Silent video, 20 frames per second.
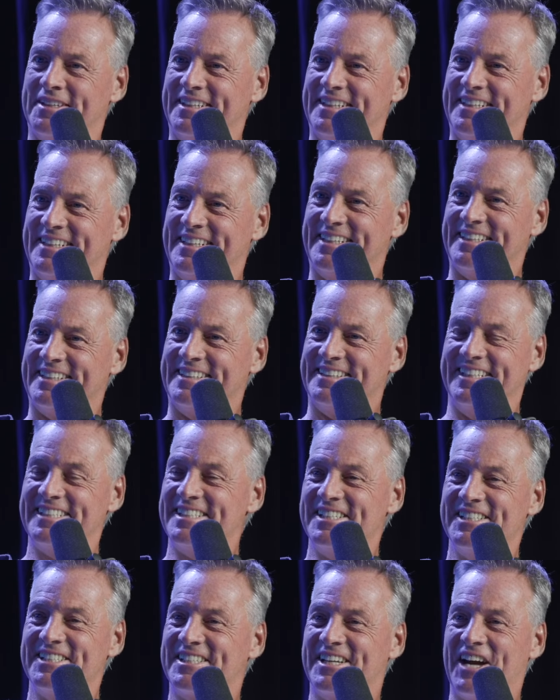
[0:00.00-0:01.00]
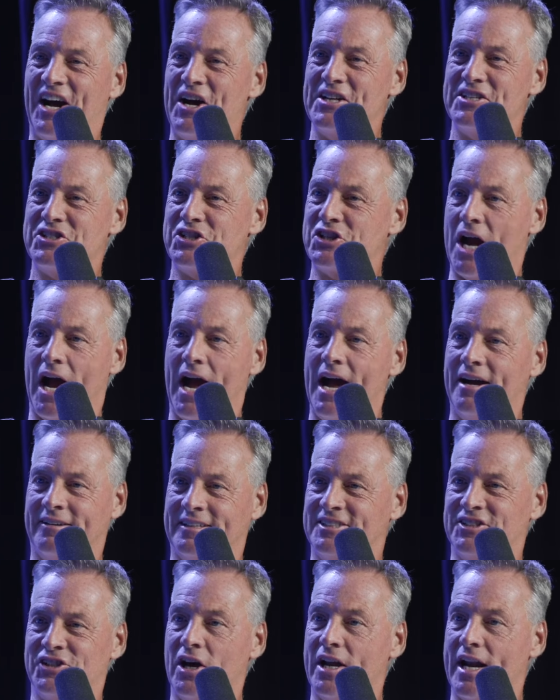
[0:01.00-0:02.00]
yeah, this is God's child.
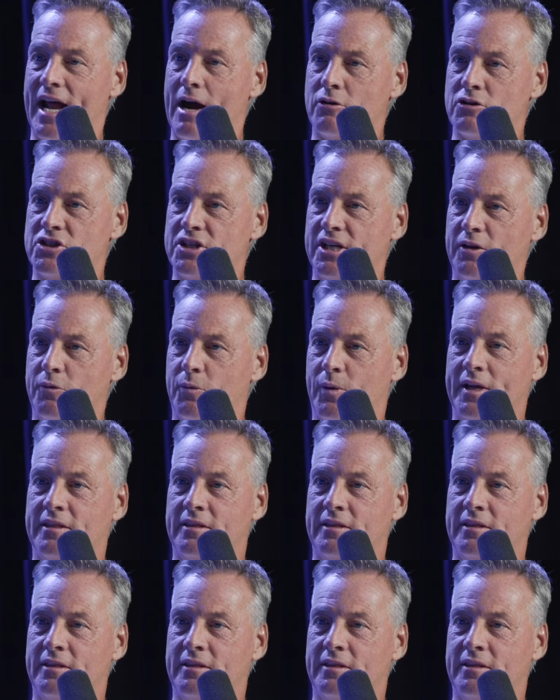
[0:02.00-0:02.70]
It's not ours anyway.